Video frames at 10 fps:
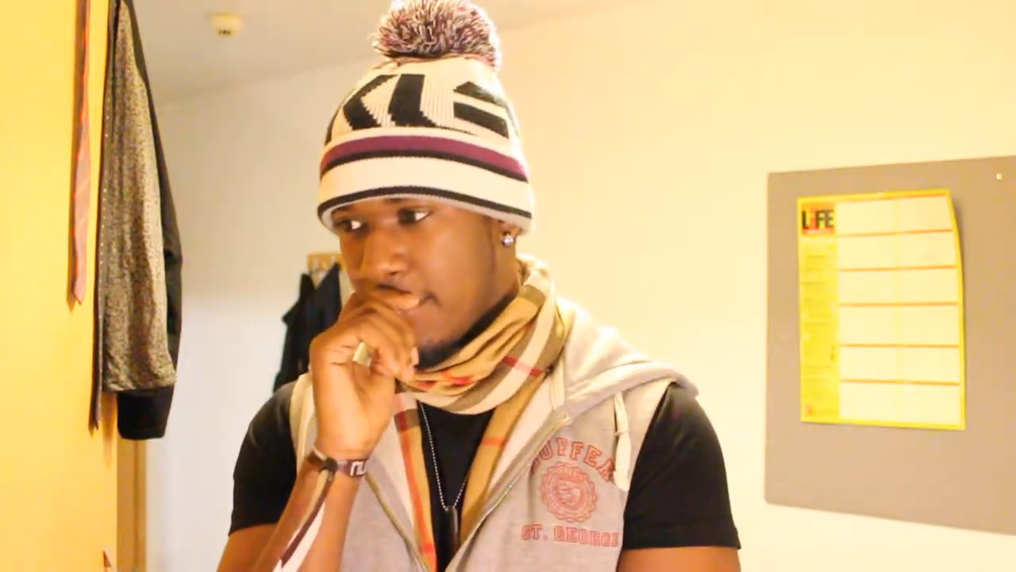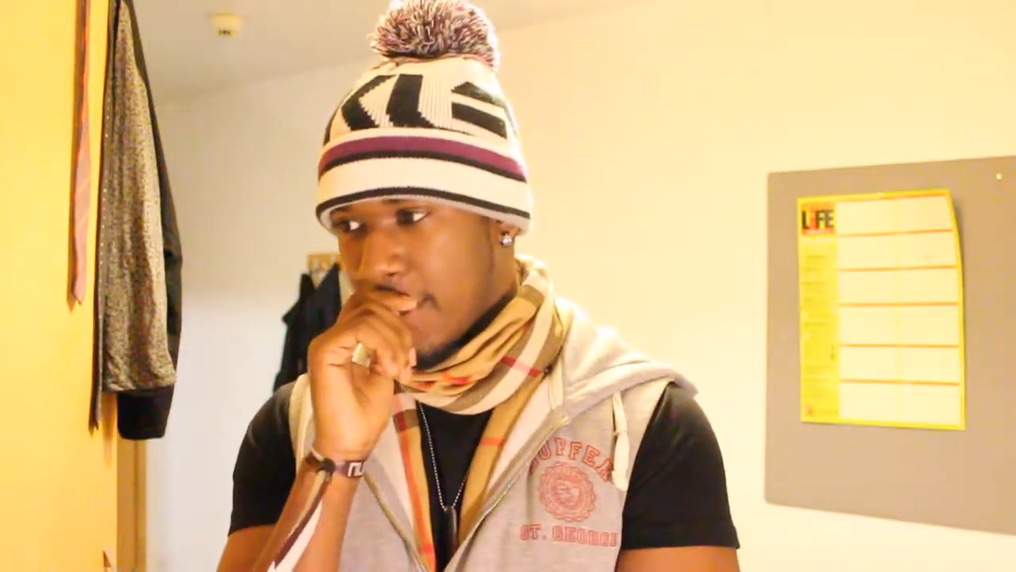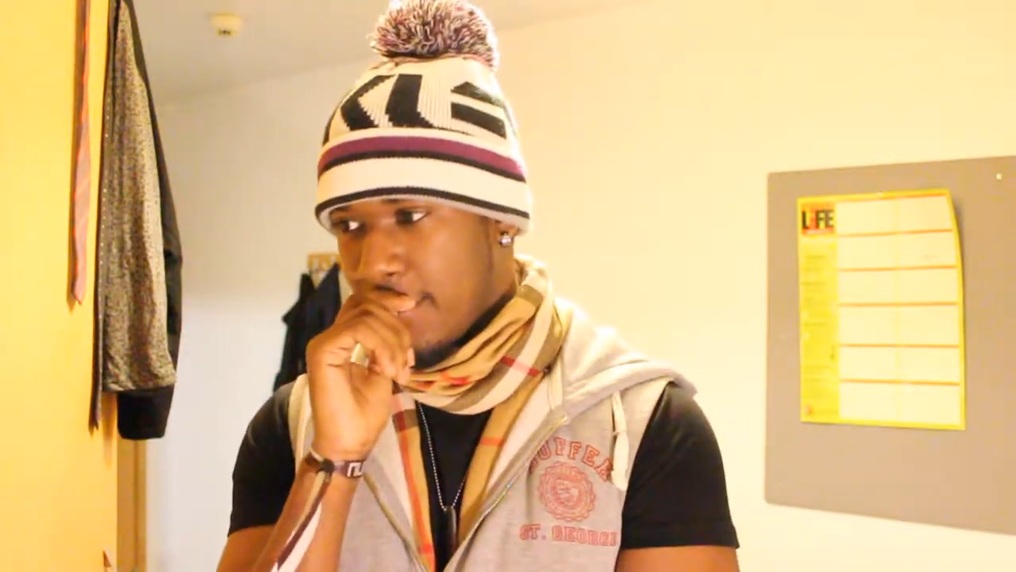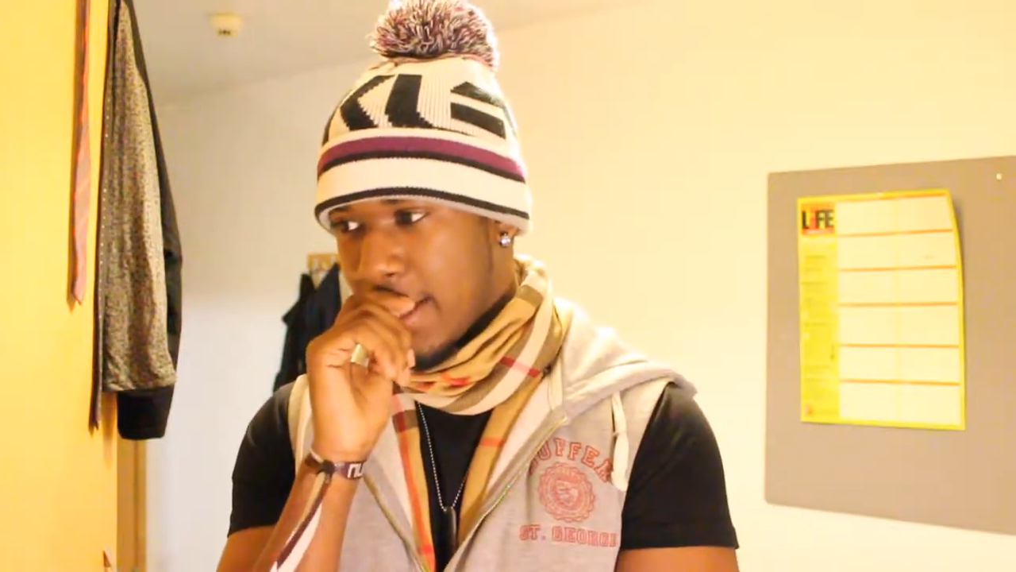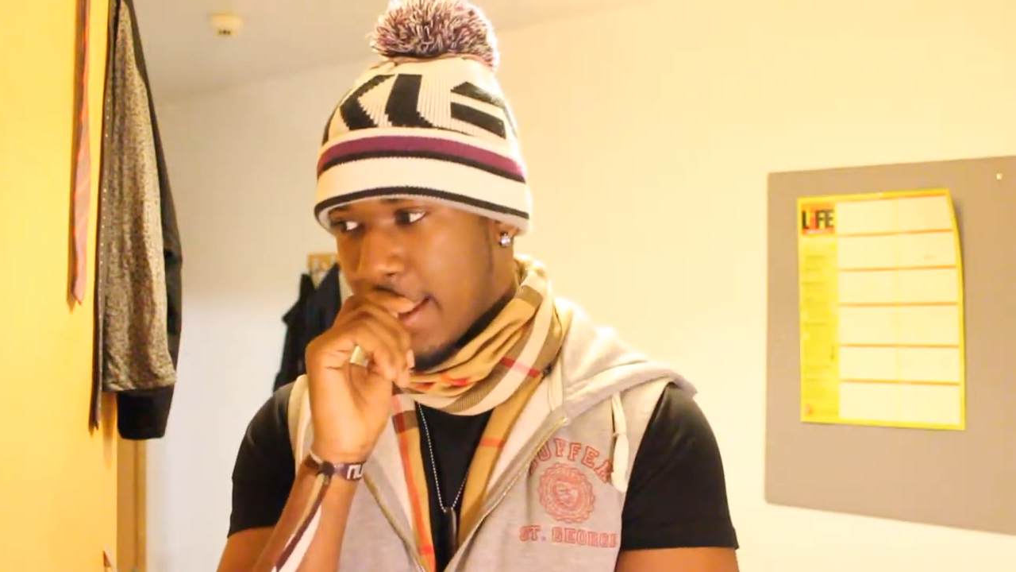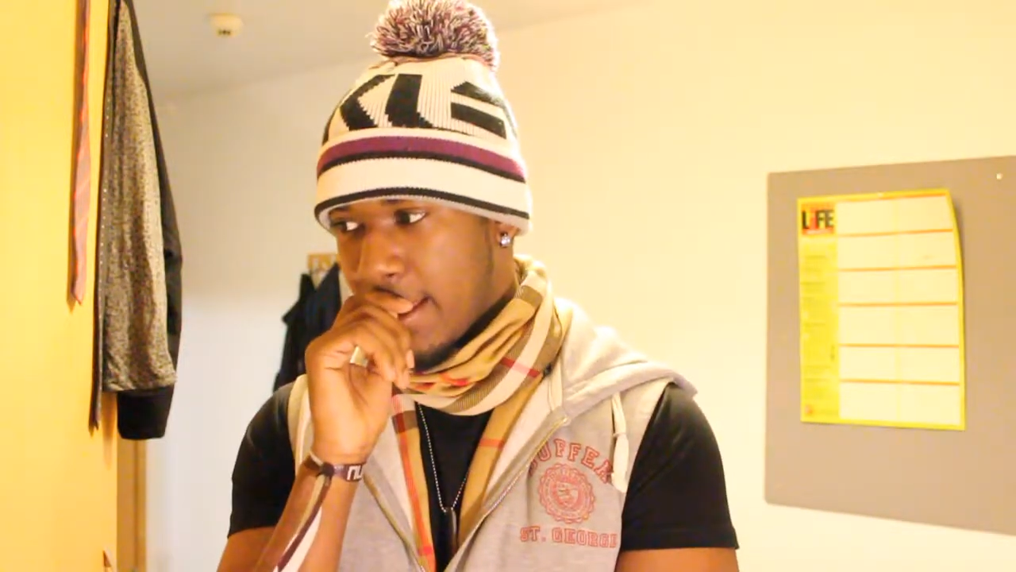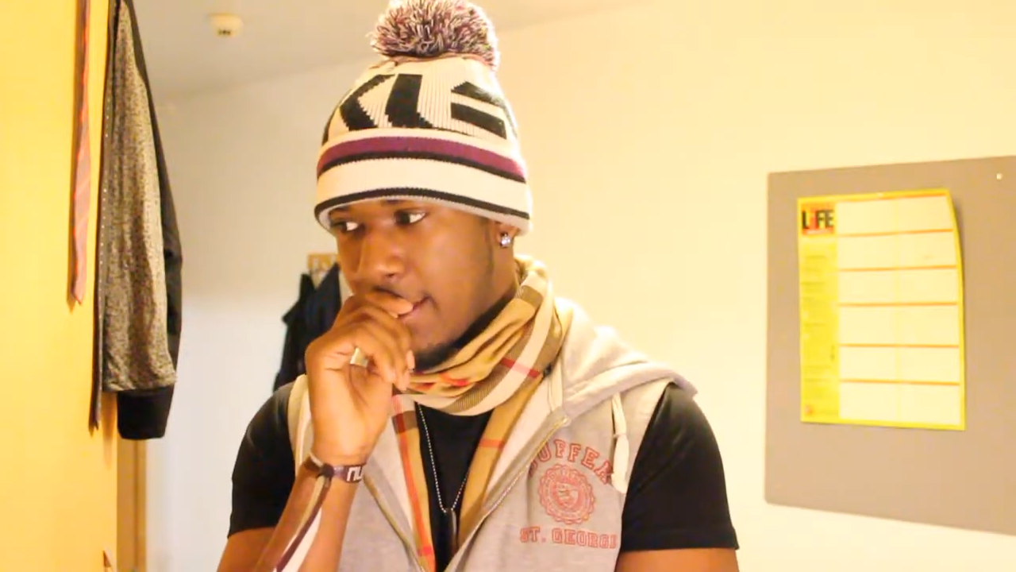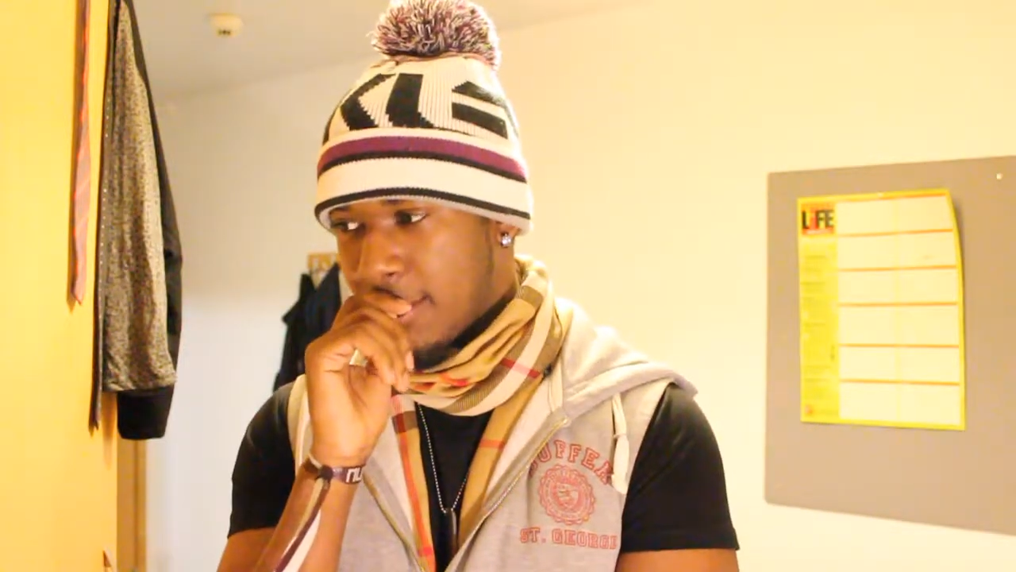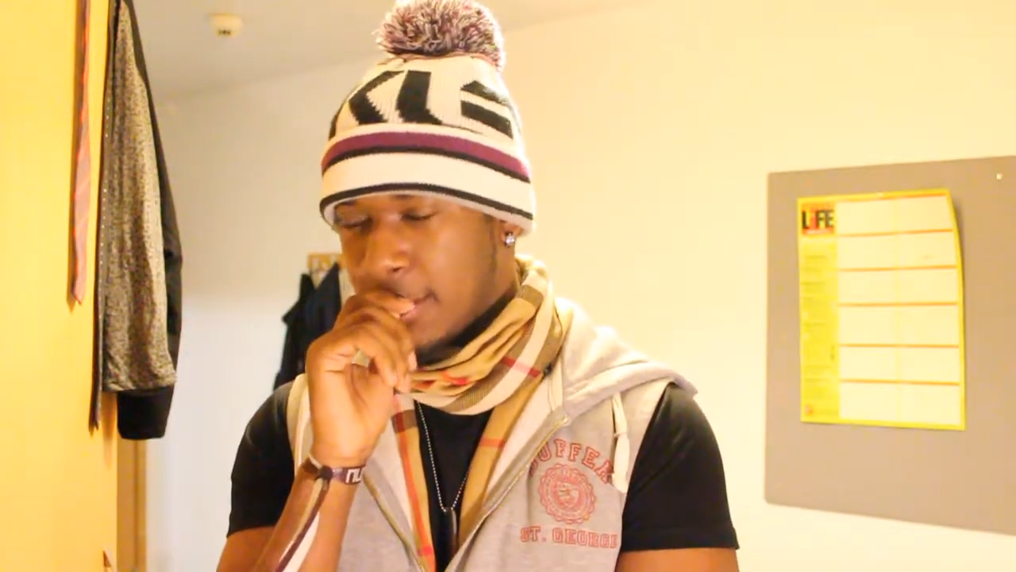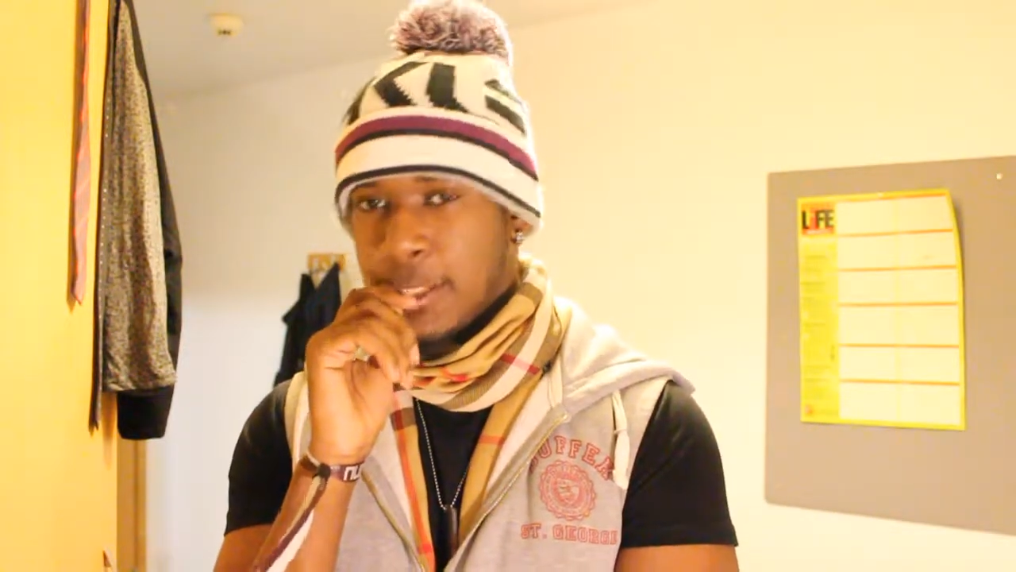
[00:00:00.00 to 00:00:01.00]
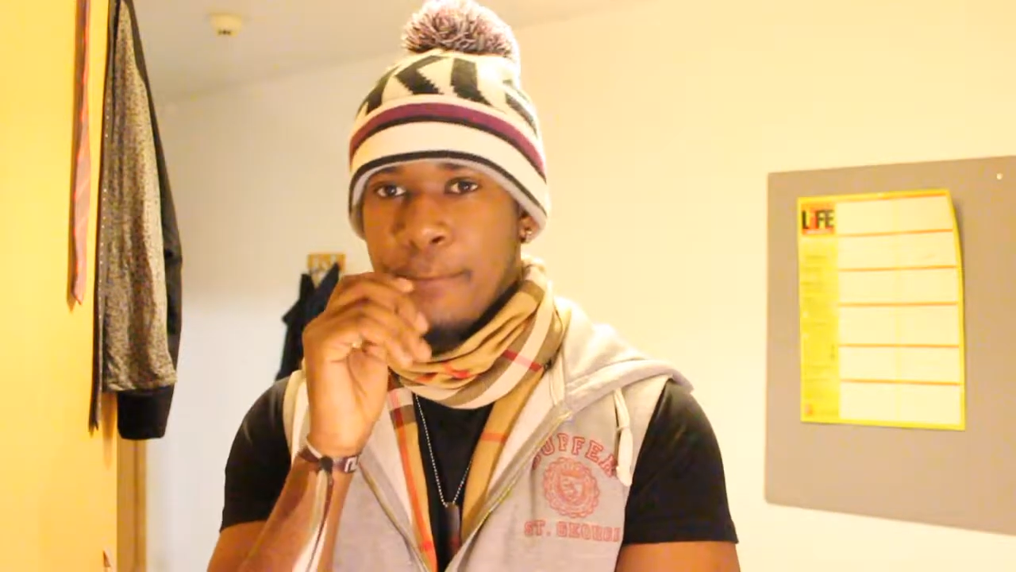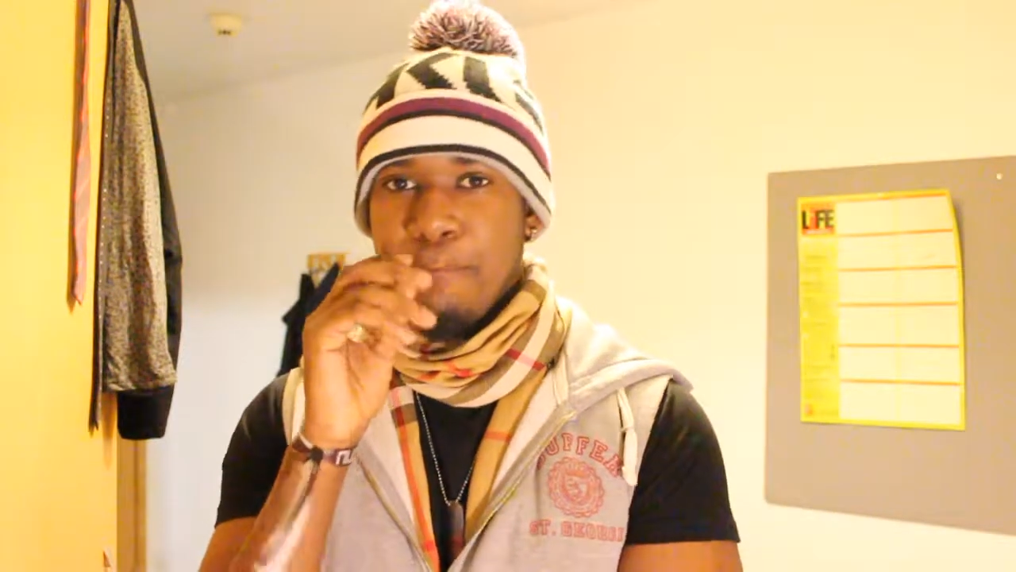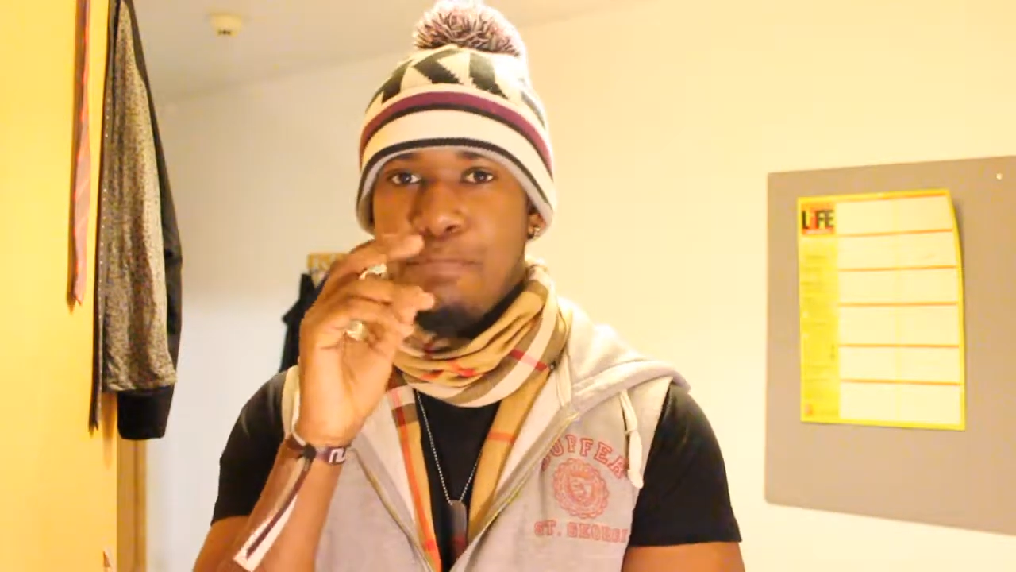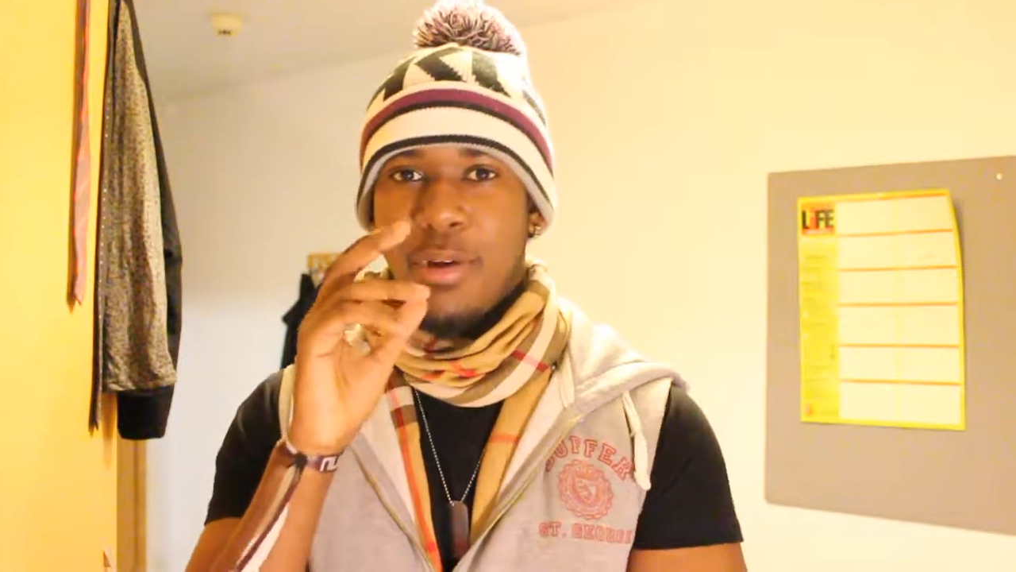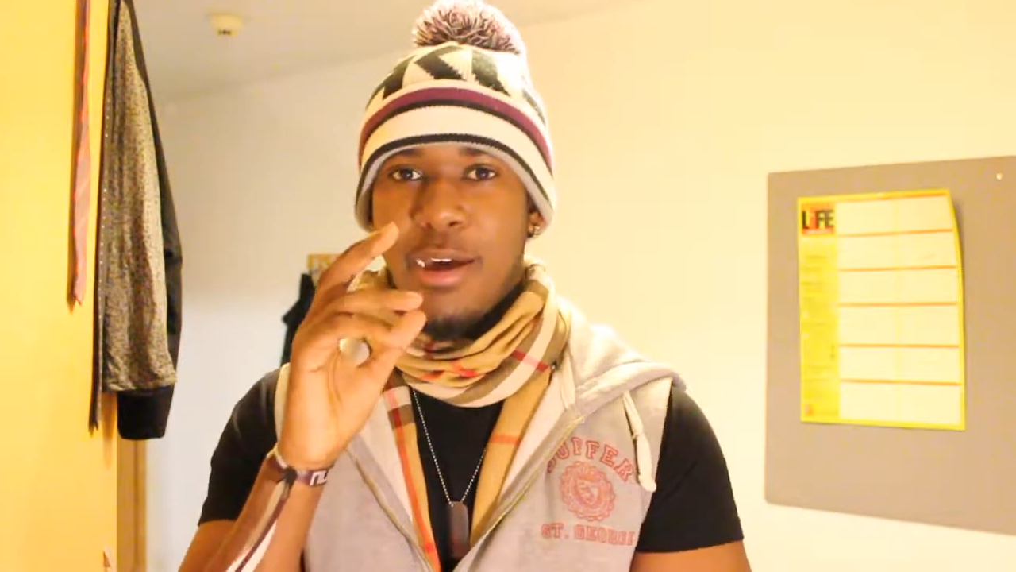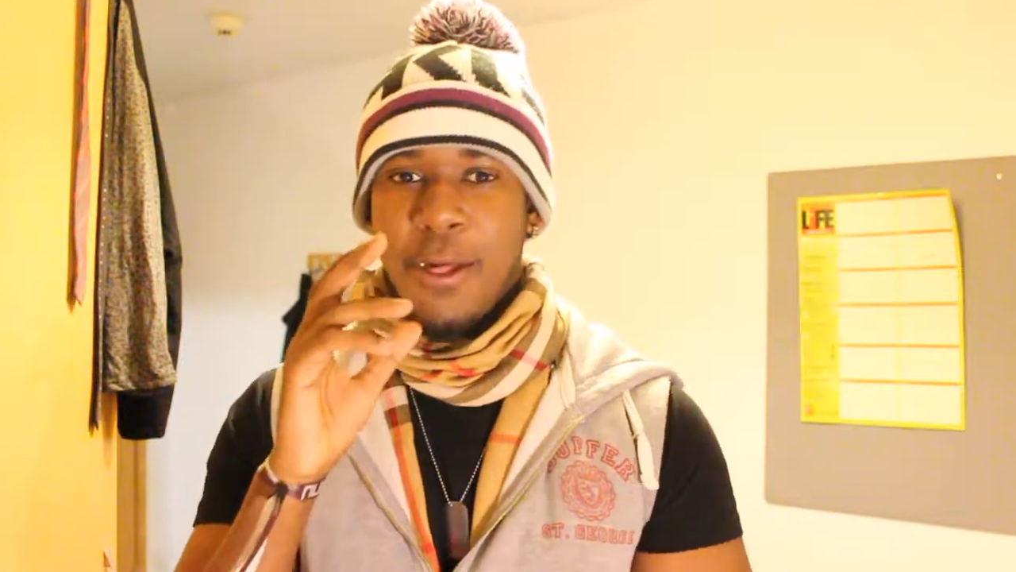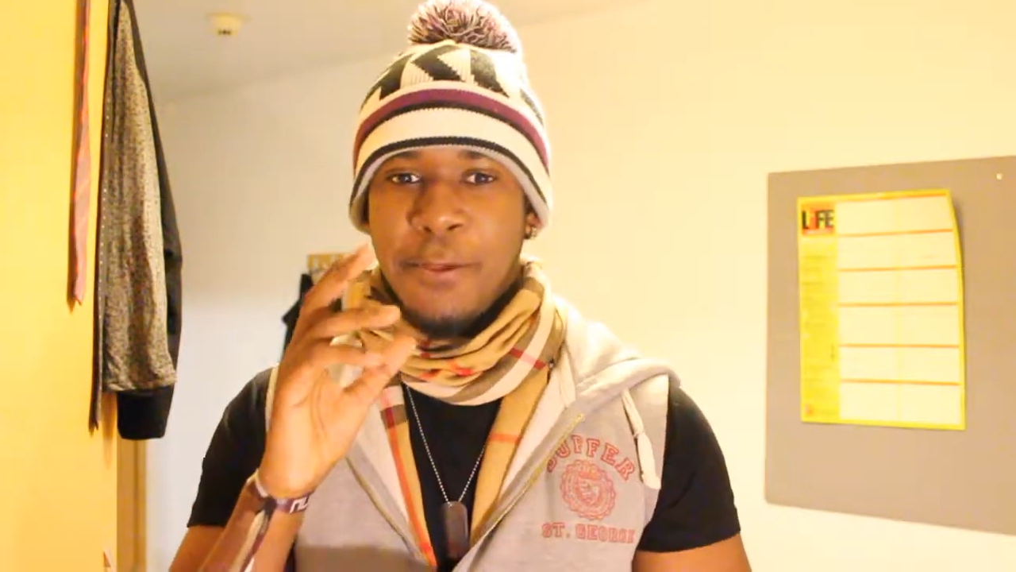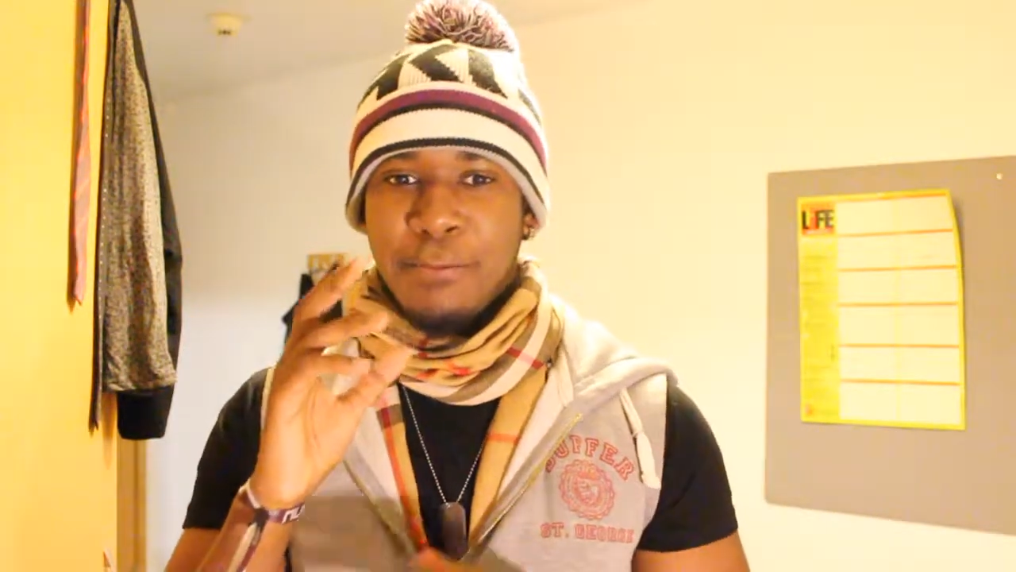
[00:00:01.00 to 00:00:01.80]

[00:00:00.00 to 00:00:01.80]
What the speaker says: be that. But,